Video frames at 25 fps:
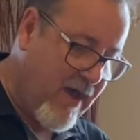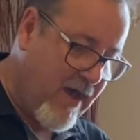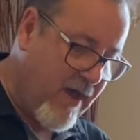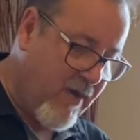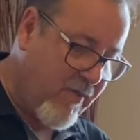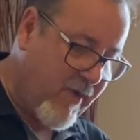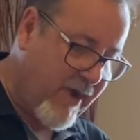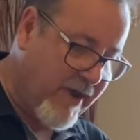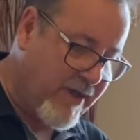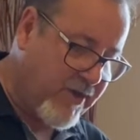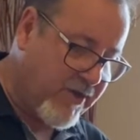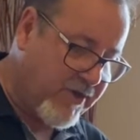
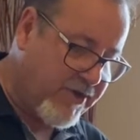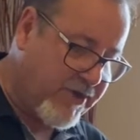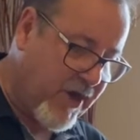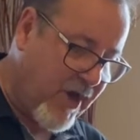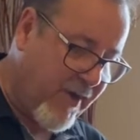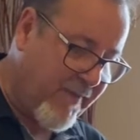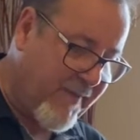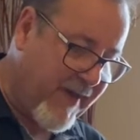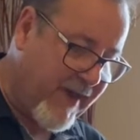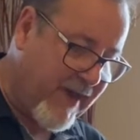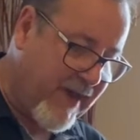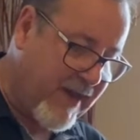when you're
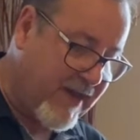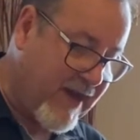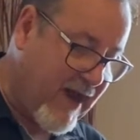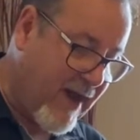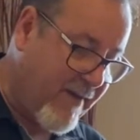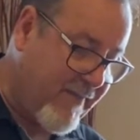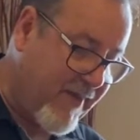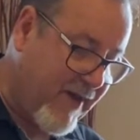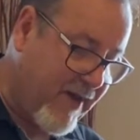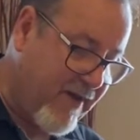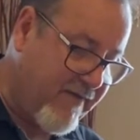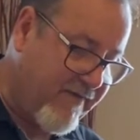topping it
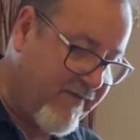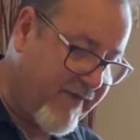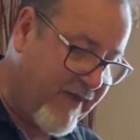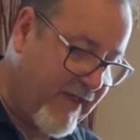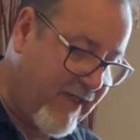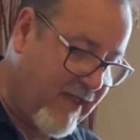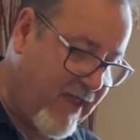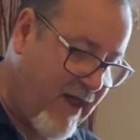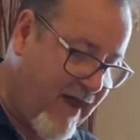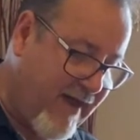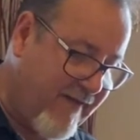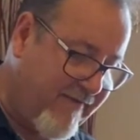up over the
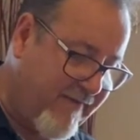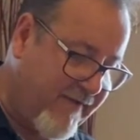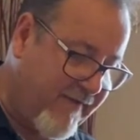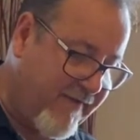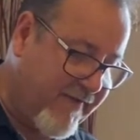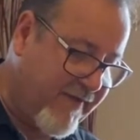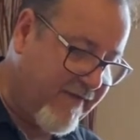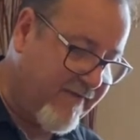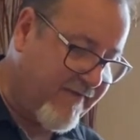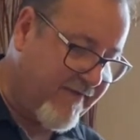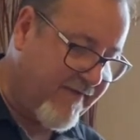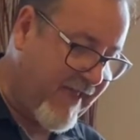life of
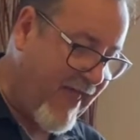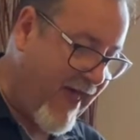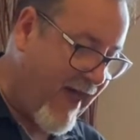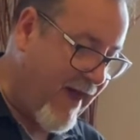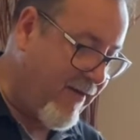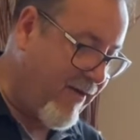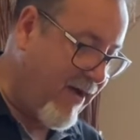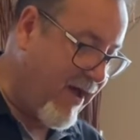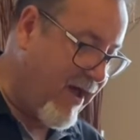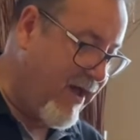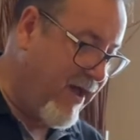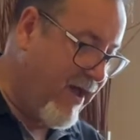the
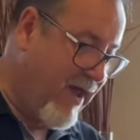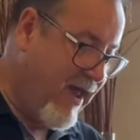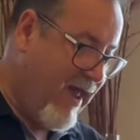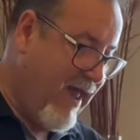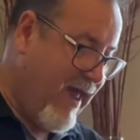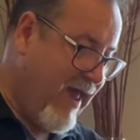flower,